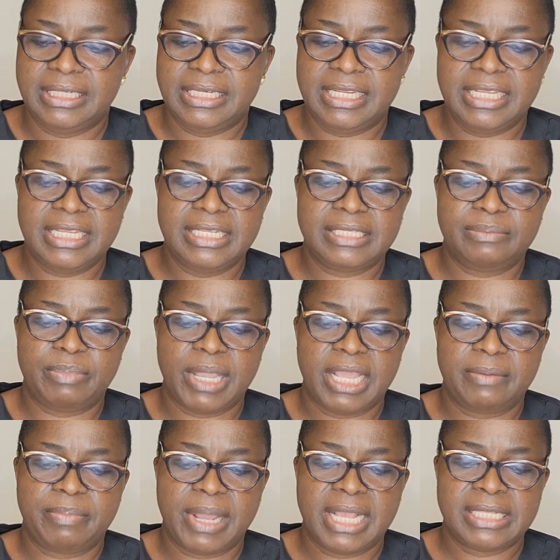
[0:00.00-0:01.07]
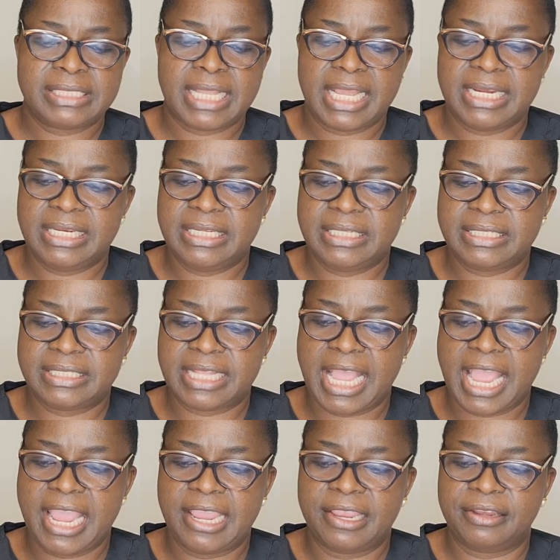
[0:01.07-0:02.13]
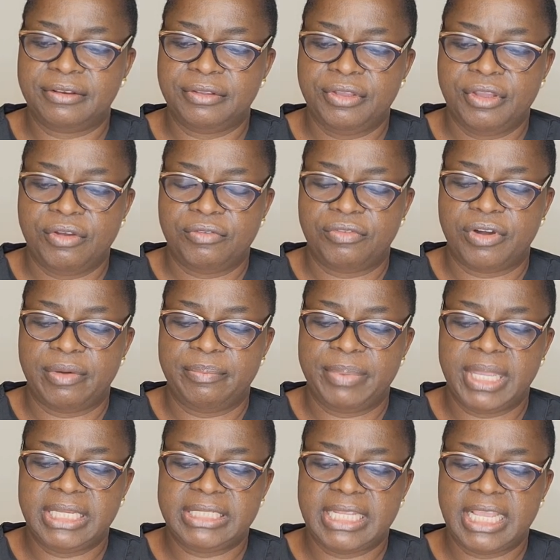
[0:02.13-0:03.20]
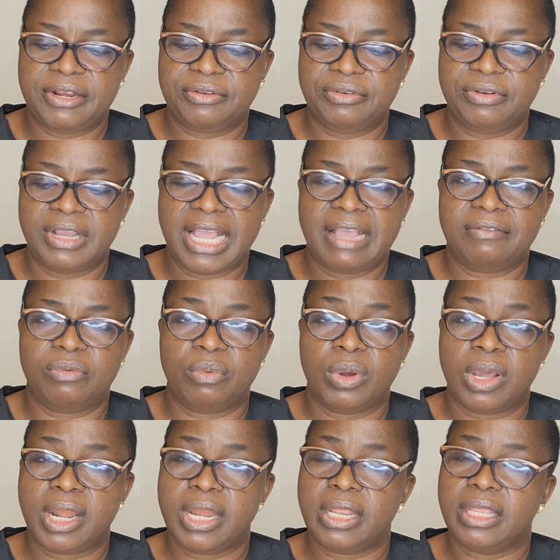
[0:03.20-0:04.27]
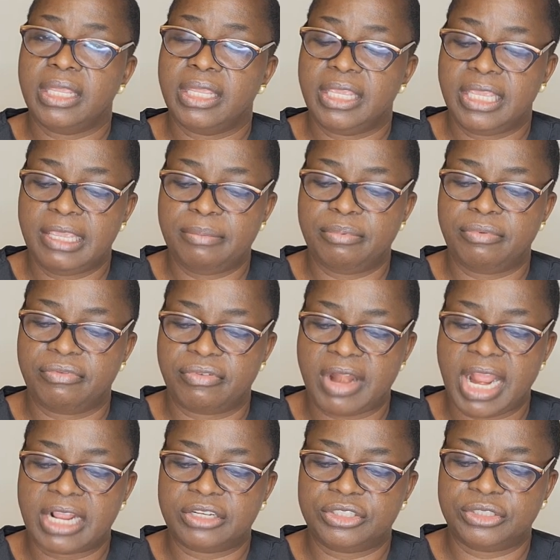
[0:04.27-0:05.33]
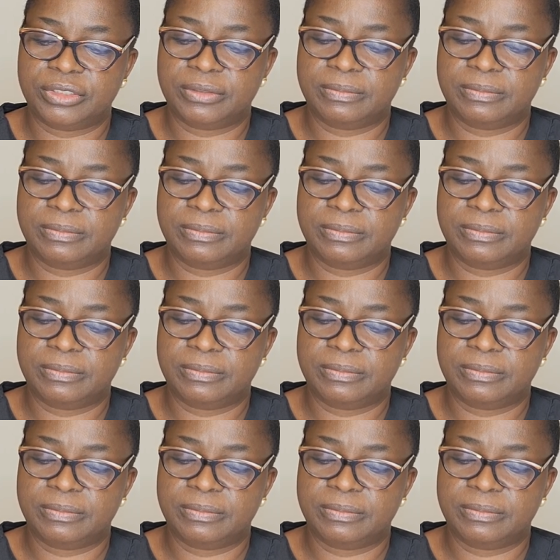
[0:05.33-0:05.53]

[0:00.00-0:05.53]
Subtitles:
These bedpans are designed for patients who have what? Hip fracture.